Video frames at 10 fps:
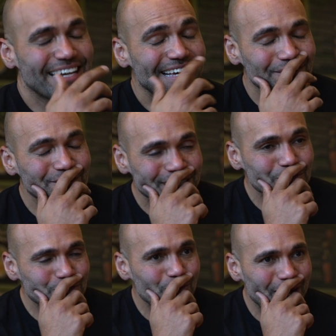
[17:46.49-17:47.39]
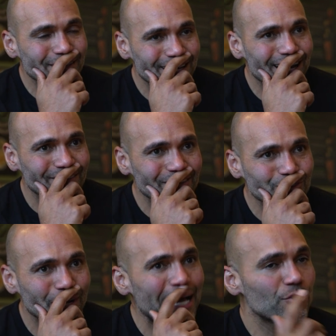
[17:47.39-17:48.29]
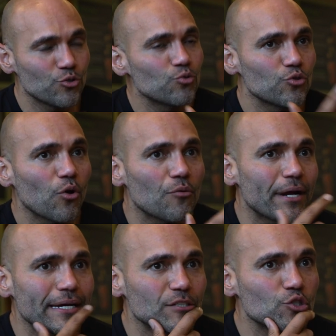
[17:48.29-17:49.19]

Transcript: Yeah, it was a wild time. It was wild. And you are right,